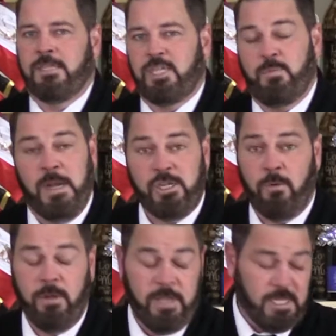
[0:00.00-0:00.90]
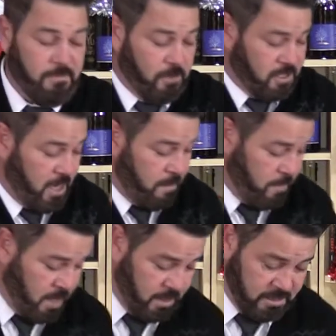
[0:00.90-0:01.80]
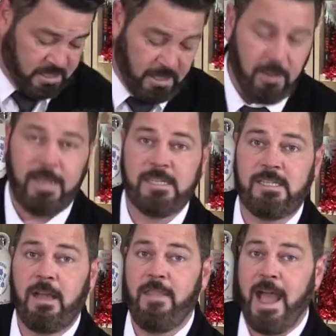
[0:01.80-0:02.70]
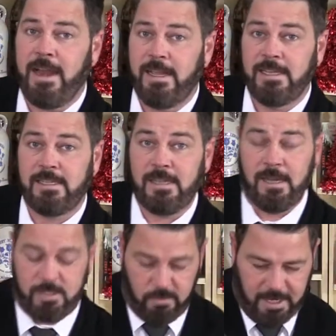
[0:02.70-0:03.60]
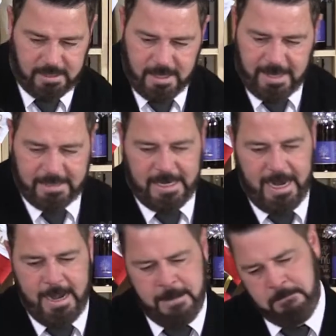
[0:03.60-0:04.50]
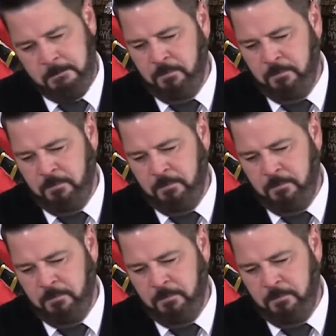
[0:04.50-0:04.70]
Special release. First time Stella has done that is 2019.